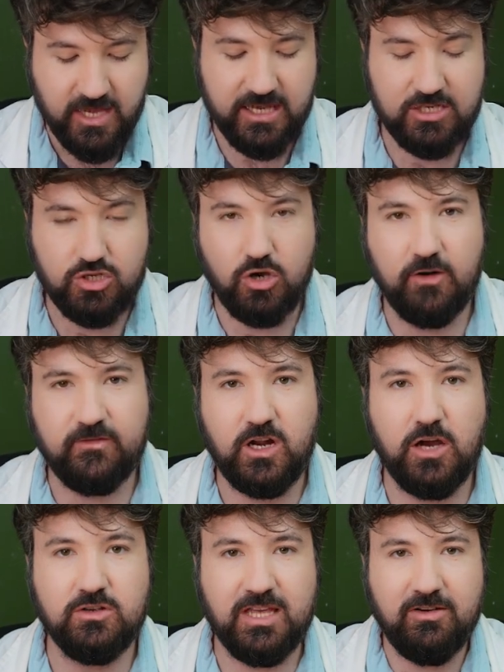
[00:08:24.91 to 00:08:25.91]
It's sort of
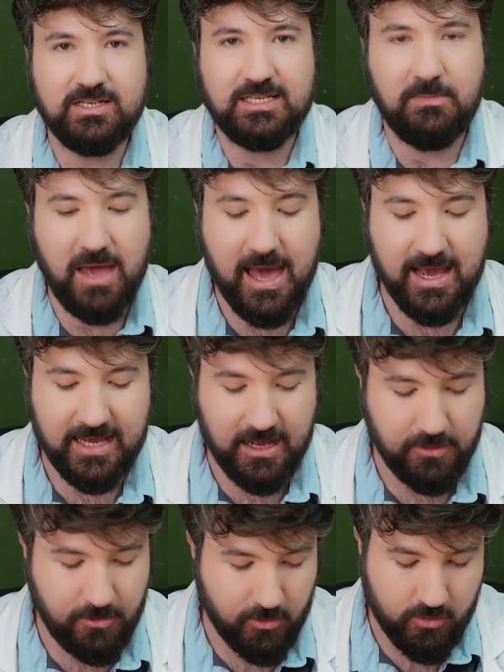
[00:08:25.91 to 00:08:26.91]
closed. There is some air
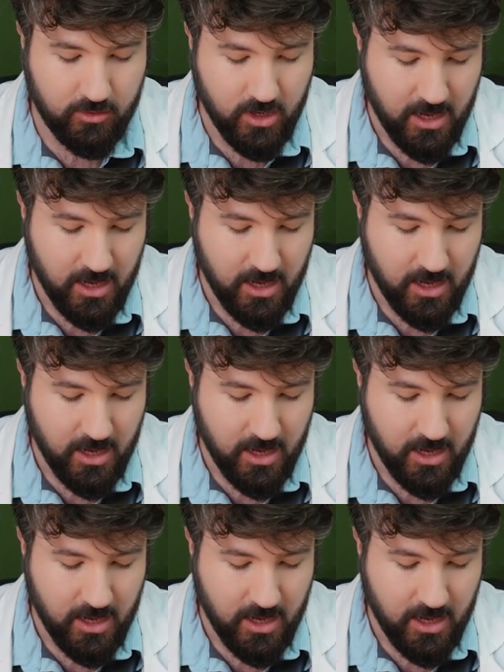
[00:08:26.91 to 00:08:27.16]
getting through.